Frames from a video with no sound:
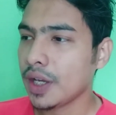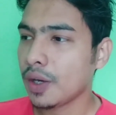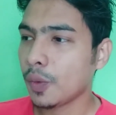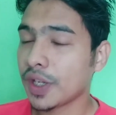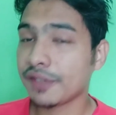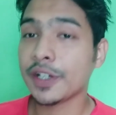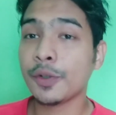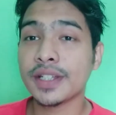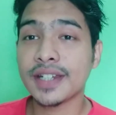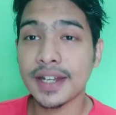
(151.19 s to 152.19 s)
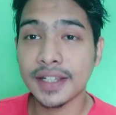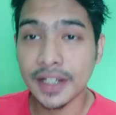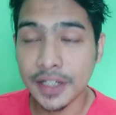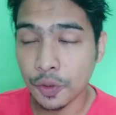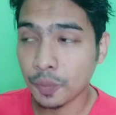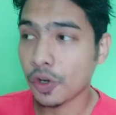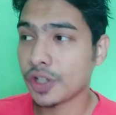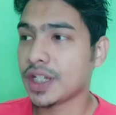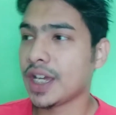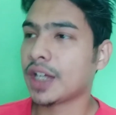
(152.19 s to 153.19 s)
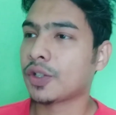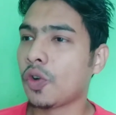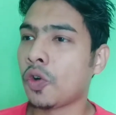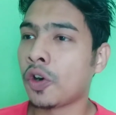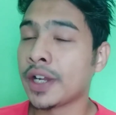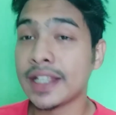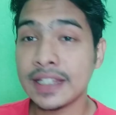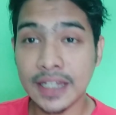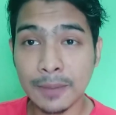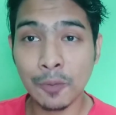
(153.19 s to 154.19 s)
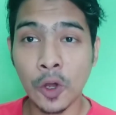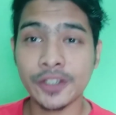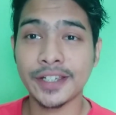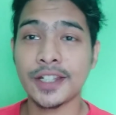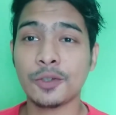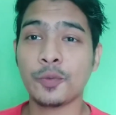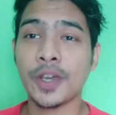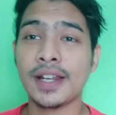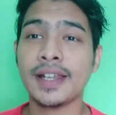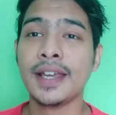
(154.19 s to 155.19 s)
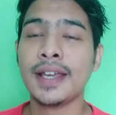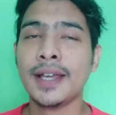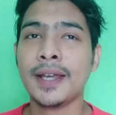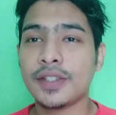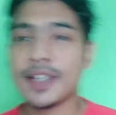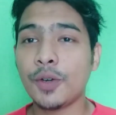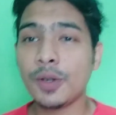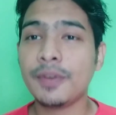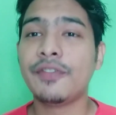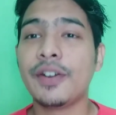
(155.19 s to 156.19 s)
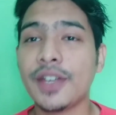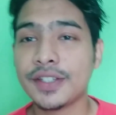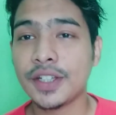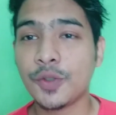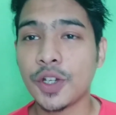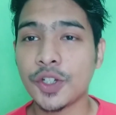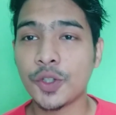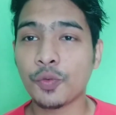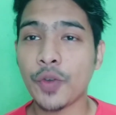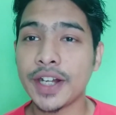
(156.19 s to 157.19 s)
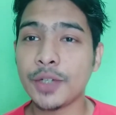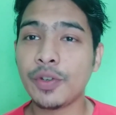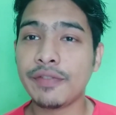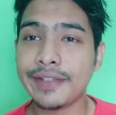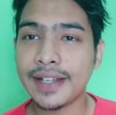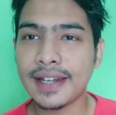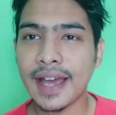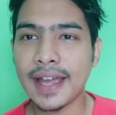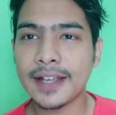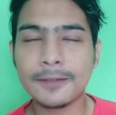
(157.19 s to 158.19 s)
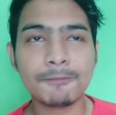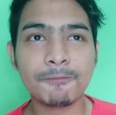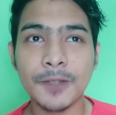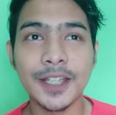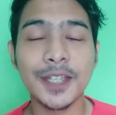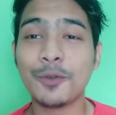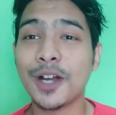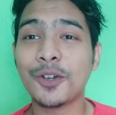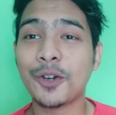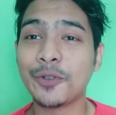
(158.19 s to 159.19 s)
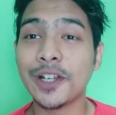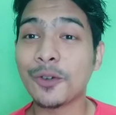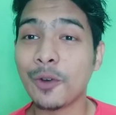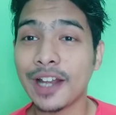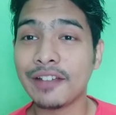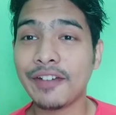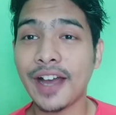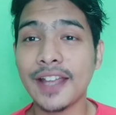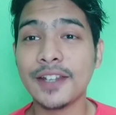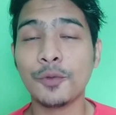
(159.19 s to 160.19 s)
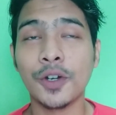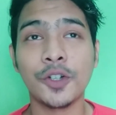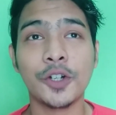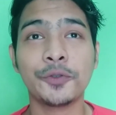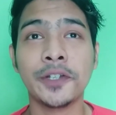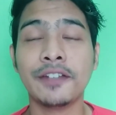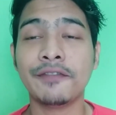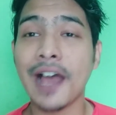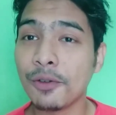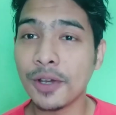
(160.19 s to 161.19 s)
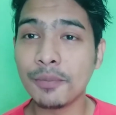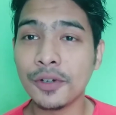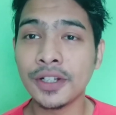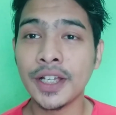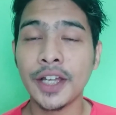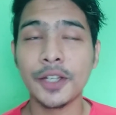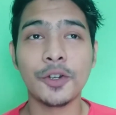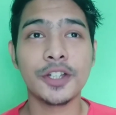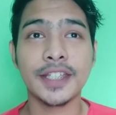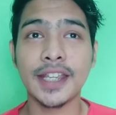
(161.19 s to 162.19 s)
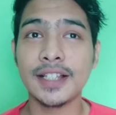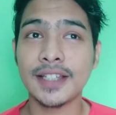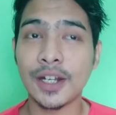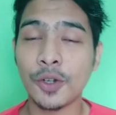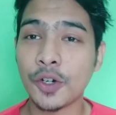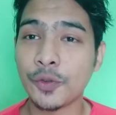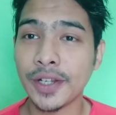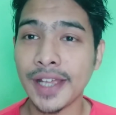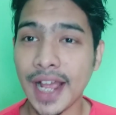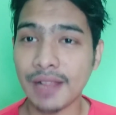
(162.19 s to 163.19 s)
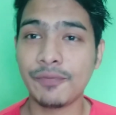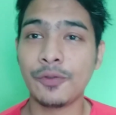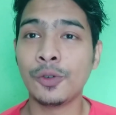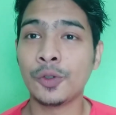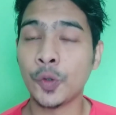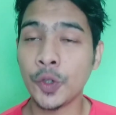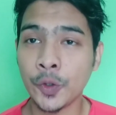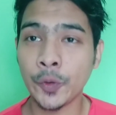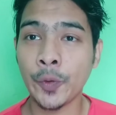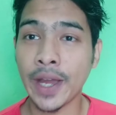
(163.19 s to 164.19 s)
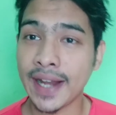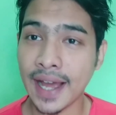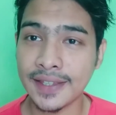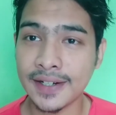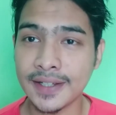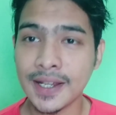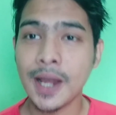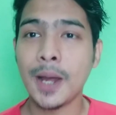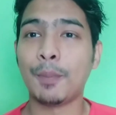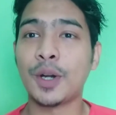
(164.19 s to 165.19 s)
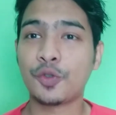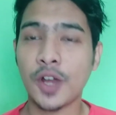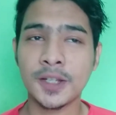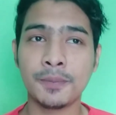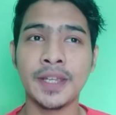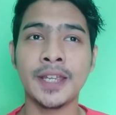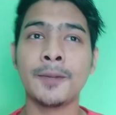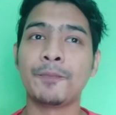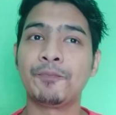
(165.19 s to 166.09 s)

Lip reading: whatever you are starting a new project, or in Steam blockchain as well, there will be various situations where you will feel like you are not really qualified, you are not really valuable, your skills are not really helpful to you and others. But trust me,